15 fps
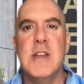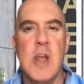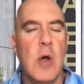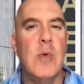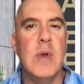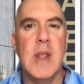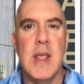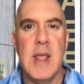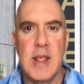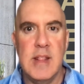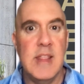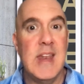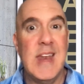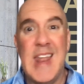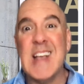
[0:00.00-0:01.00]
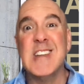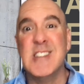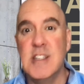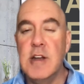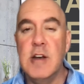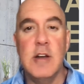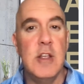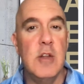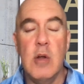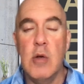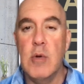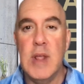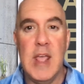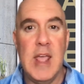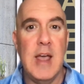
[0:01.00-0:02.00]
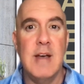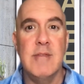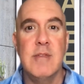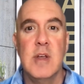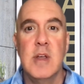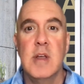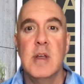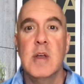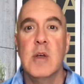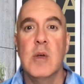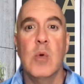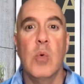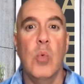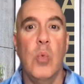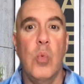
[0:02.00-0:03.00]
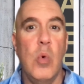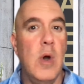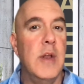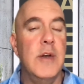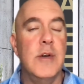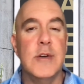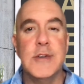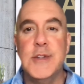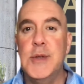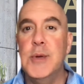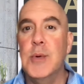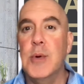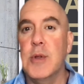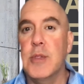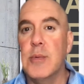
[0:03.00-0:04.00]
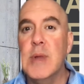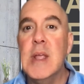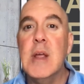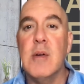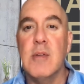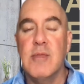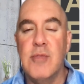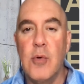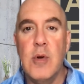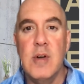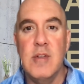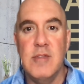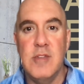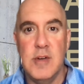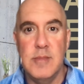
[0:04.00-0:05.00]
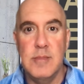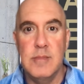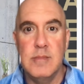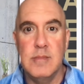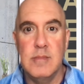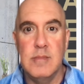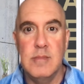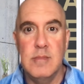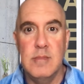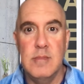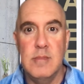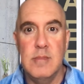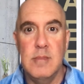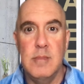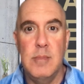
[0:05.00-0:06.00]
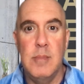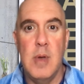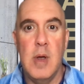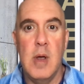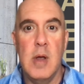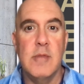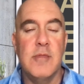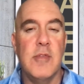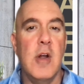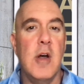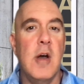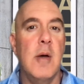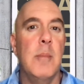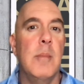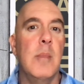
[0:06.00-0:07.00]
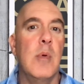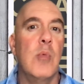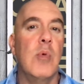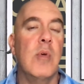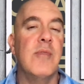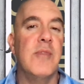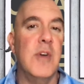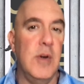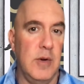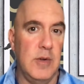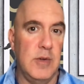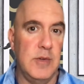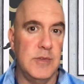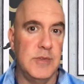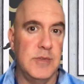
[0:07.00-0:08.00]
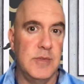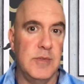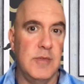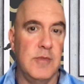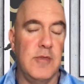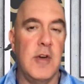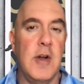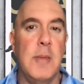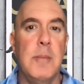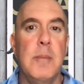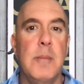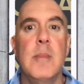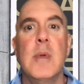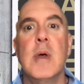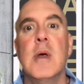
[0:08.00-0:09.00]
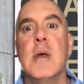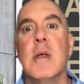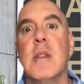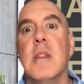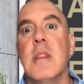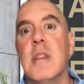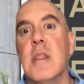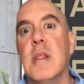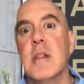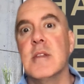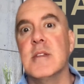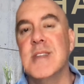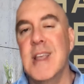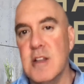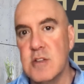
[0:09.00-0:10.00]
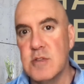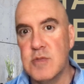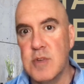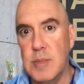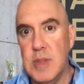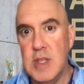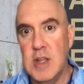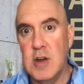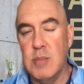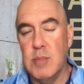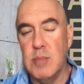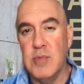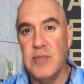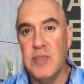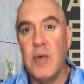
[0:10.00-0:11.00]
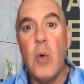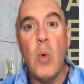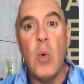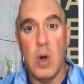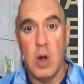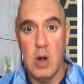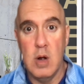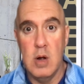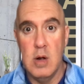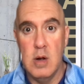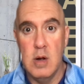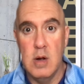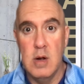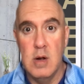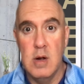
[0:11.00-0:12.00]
don't, in the next year, you don't have one or two or three or four of them from referrals from the sales from the year before,